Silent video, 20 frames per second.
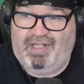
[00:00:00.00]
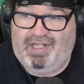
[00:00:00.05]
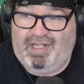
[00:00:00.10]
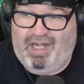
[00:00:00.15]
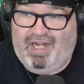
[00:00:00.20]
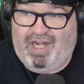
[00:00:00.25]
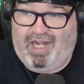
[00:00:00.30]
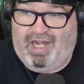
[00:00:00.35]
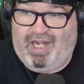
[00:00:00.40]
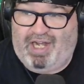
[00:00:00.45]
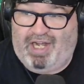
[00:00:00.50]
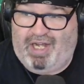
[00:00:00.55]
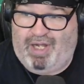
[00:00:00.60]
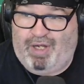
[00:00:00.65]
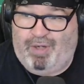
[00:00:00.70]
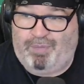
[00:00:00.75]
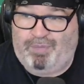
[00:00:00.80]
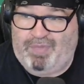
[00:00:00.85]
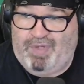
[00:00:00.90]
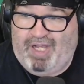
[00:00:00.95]

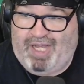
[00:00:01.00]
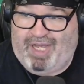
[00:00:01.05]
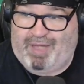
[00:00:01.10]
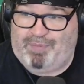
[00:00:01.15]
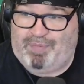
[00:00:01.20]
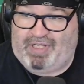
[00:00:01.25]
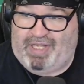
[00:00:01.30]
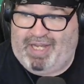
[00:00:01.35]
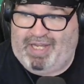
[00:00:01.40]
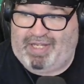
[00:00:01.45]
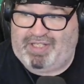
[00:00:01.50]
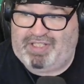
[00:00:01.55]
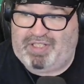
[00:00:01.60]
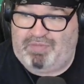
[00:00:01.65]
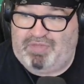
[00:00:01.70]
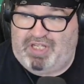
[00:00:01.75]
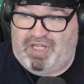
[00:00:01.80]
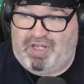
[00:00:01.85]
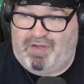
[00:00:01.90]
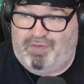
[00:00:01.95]
And playing
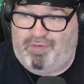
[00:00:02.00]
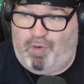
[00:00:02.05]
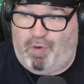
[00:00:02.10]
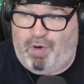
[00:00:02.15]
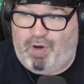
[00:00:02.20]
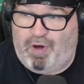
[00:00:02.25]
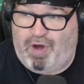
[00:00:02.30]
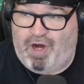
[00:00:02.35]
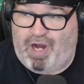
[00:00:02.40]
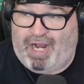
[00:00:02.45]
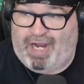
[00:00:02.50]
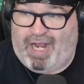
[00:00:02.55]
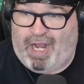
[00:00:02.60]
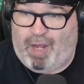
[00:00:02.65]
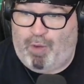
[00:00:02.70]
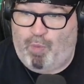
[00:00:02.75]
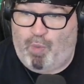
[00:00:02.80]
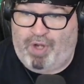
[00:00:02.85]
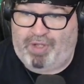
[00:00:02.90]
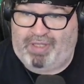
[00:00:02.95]
some D4. I
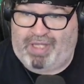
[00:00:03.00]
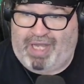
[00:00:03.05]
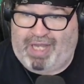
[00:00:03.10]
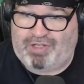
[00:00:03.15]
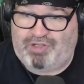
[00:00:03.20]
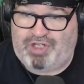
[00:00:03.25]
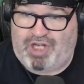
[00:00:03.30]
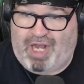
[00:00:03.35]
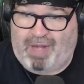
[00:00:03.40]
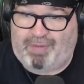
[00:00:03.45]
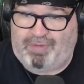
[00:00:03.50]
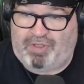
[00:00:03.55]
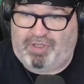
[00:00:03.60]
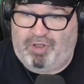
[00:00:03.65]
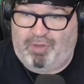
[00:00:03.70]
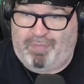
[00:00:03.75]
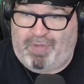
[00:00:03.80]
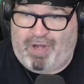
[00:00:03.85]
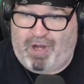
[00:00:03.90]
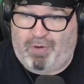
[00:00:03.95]
got one last job to do
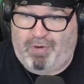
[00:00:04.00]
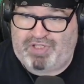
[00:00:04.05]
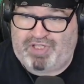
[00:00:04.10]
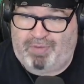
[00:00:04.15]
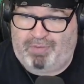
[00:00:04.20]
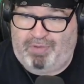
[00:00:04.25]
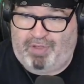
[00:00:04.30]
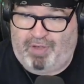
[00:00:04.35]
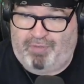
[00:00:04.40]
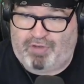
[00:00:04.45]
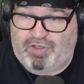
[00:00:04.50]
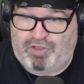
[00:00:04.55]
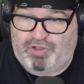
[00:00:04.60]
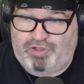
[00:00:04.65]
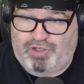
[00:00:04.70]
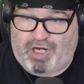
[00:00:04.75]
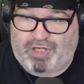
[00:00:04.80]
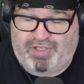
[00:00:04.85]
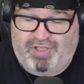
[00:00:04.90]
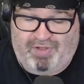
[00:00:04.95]
in Power Simulator for the
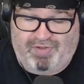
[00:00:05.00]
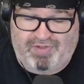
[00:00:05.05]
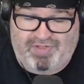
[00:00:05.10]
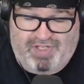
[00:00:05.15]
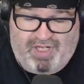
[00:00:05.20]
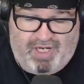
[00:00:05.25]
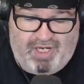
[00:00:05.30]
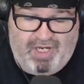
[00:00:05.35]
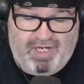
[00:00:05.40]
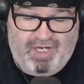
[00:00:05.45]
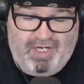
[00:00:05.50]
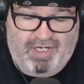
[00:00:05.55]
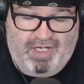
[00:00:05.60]
Shrek DLC.